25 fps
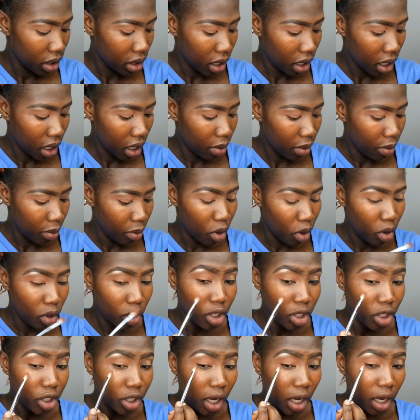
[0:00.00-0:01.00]
Take
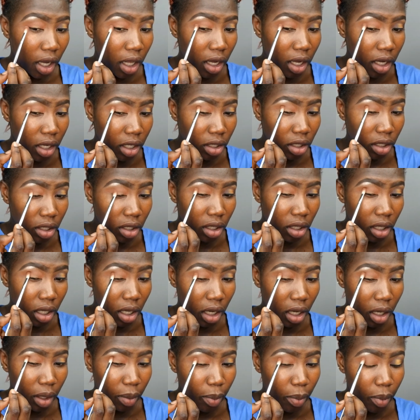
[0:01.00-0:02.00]
more shade and just
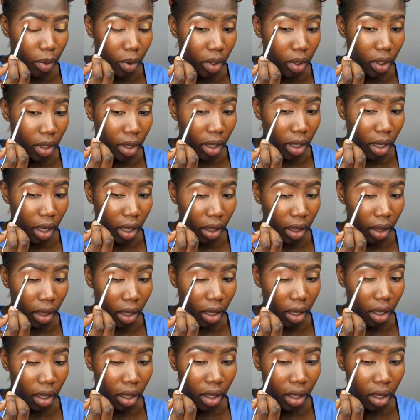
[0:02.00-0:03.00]
like put it like
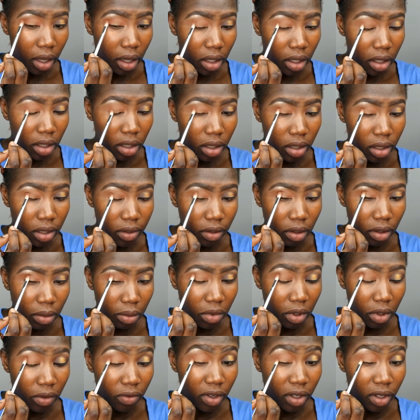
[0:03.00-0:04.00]
there, just
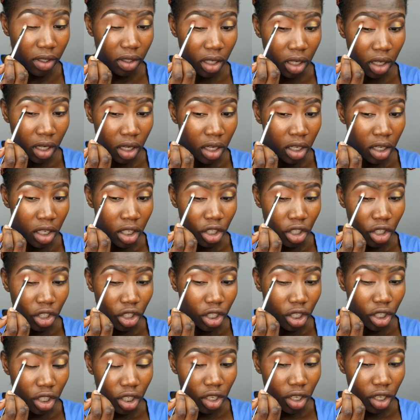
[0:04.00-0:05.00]
so that
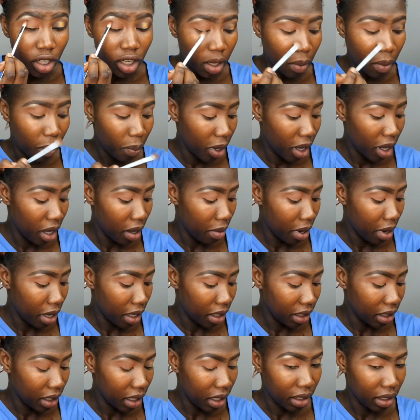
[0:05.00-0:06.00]
the
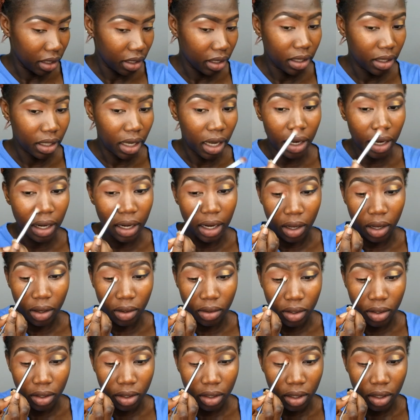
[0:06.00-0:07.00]
pigment can stand
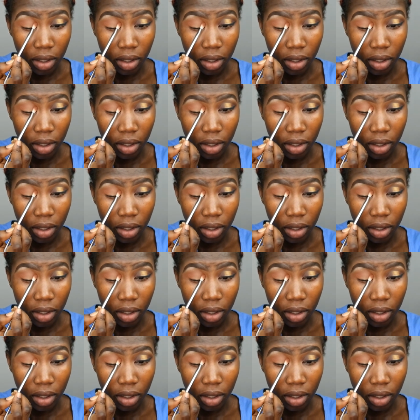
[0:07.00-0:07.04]
out.